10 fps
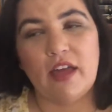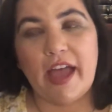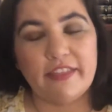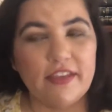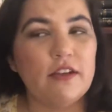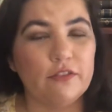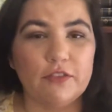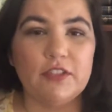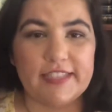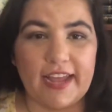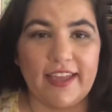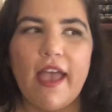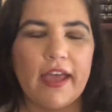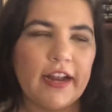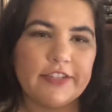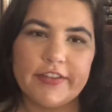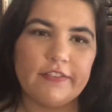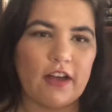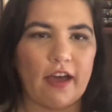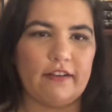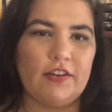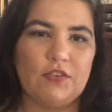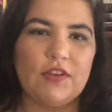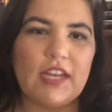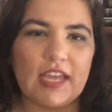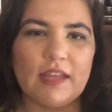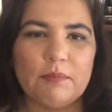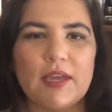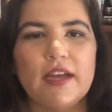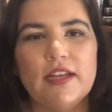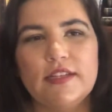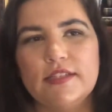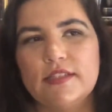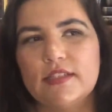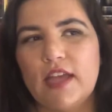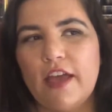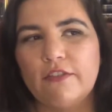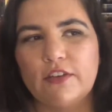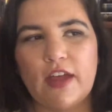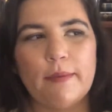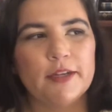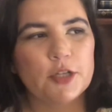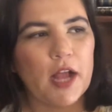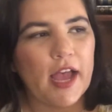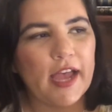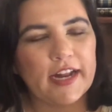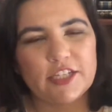I think, a full decade, and I just never got around to reading it because every time I tried,